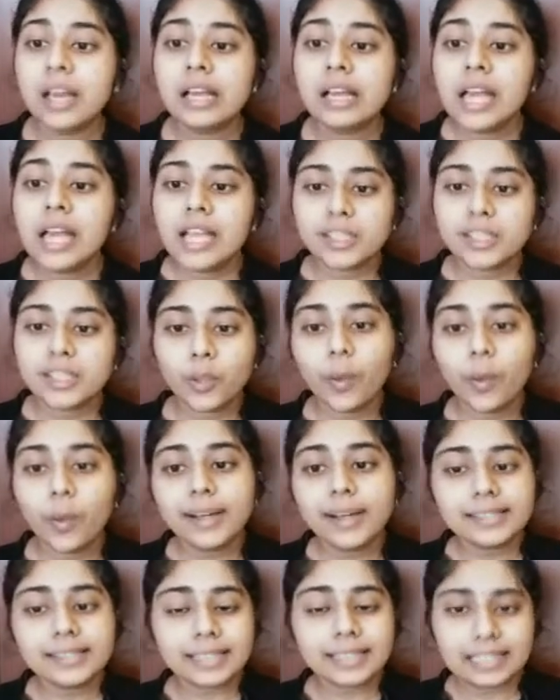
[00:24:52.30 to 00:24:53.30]
So what is an
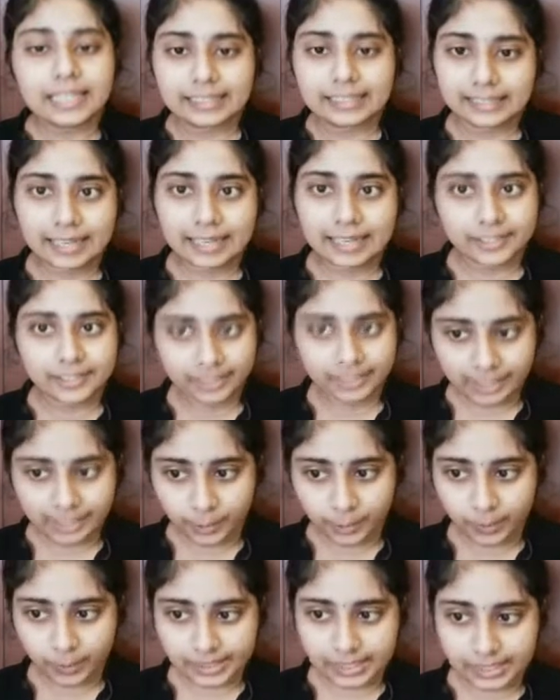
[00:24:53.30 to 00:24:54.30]
international
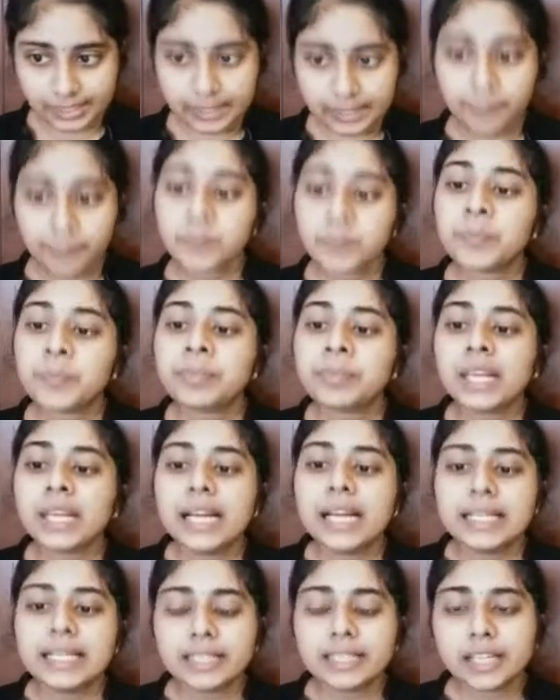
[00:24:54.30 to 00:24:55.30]
equity?
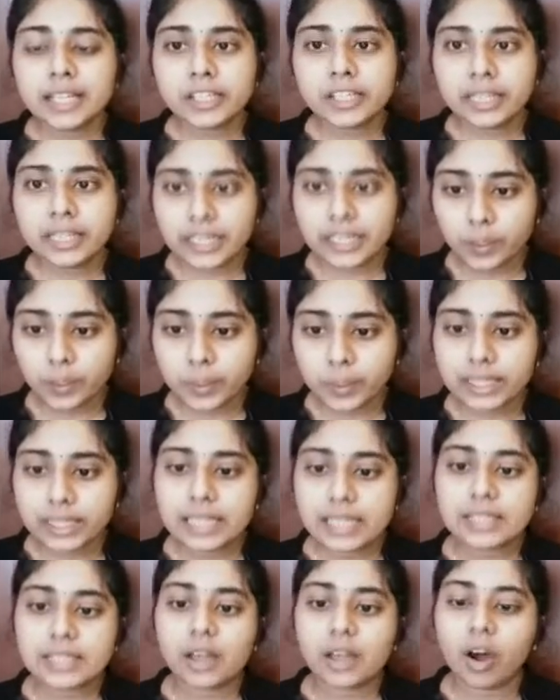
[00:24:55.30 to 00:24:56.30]
International equities
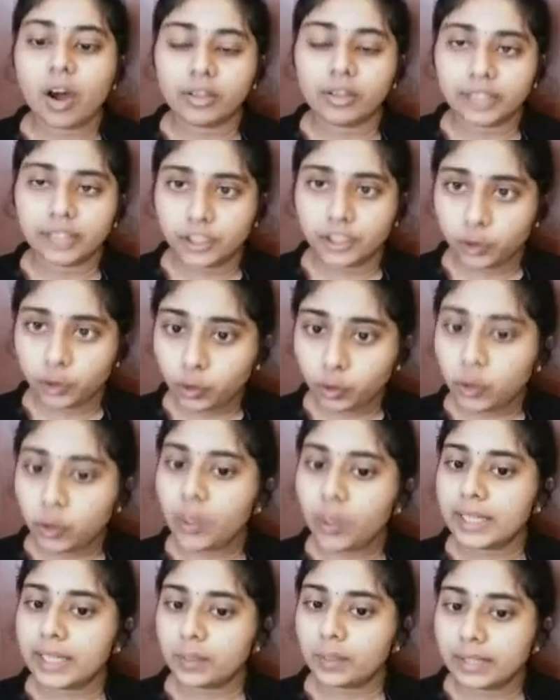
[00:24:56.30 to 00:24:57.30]
or the euro
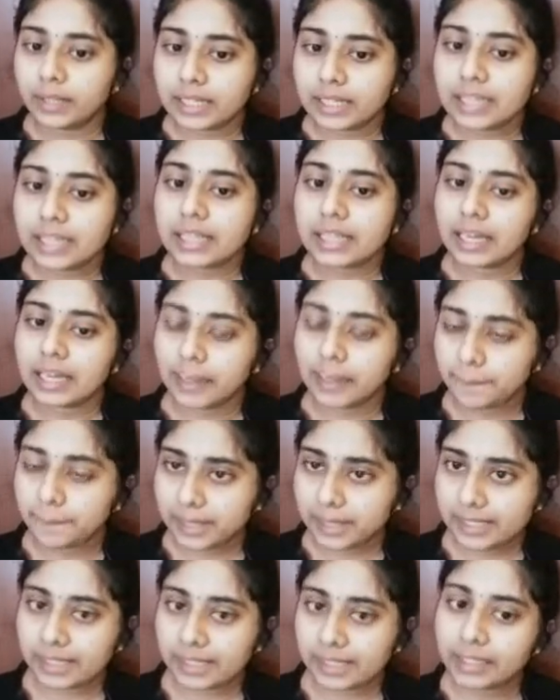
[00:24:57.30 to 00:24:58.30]
equities
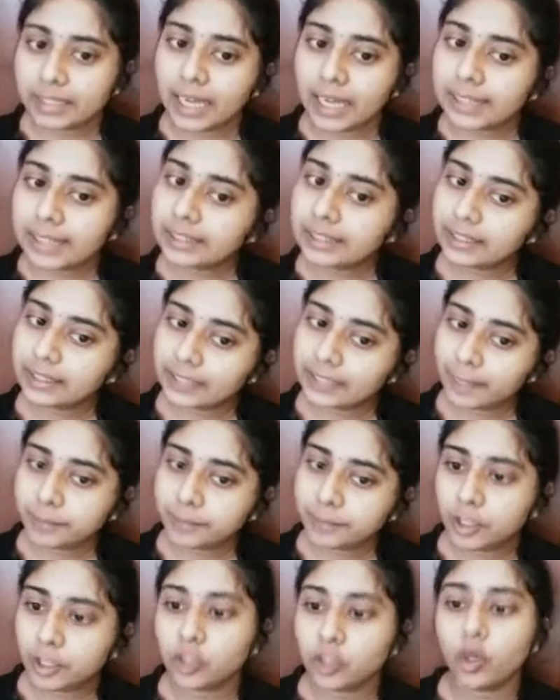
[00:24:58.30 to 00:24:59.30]
represent neither debt
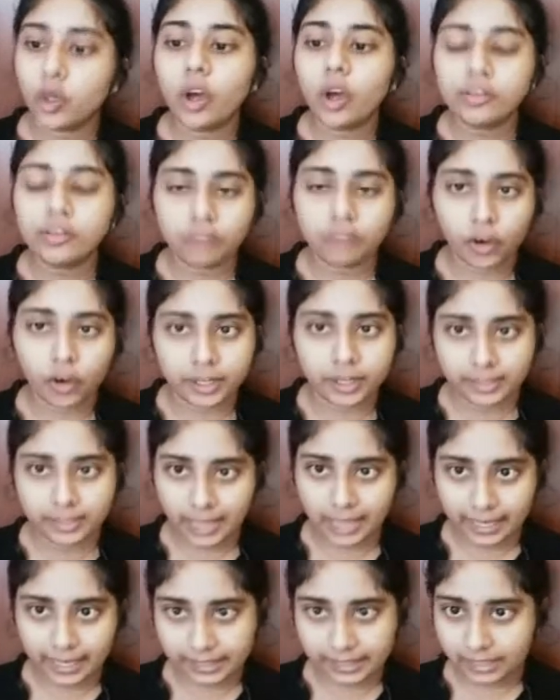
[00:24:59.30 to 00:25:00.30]
nor foreign
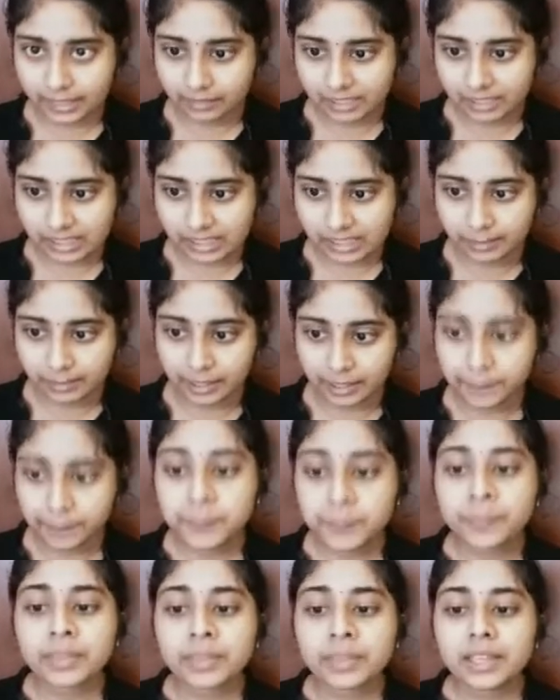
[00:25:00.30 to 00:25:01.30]
direct investment.
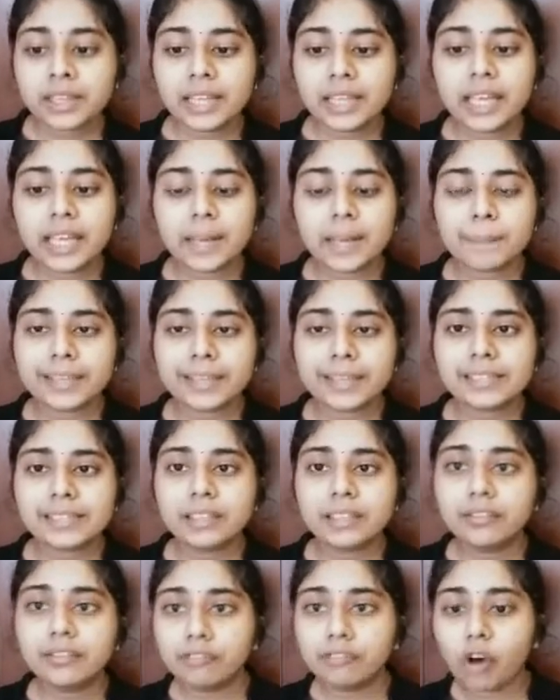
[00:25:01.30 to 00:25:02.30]
They represent
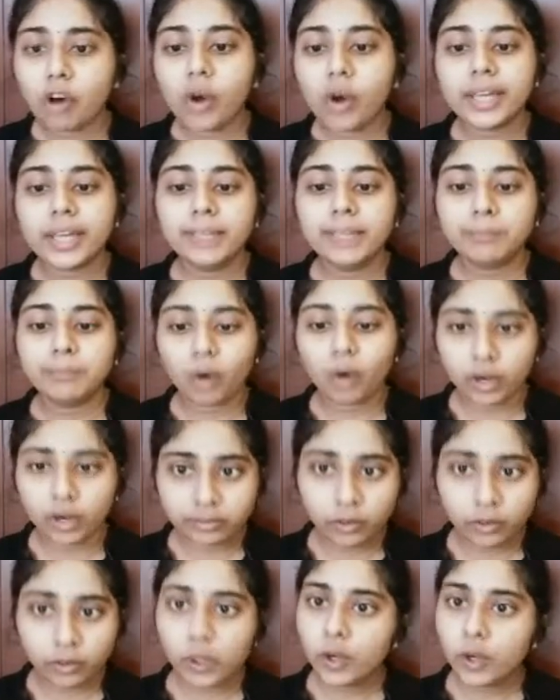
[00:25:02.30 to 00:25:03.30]
foreign
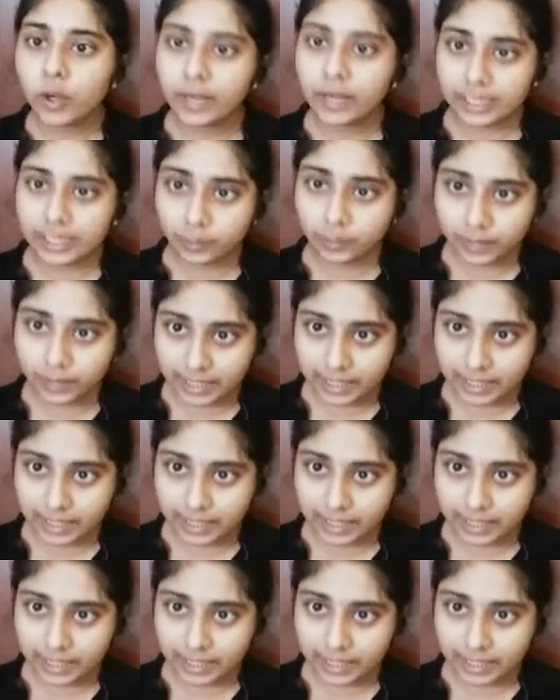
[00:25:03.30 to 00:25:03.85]
portfolio equity